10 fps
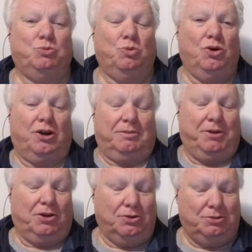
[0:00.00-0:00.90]
work,
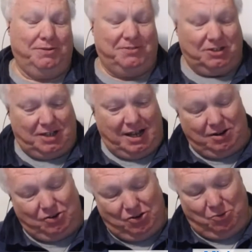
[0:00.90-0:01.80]
because we've just had
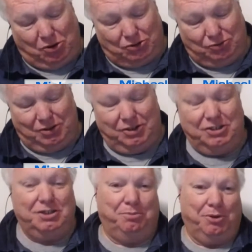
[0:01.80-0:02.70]
a new watch
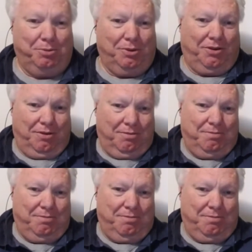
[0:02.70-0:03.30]
released and people are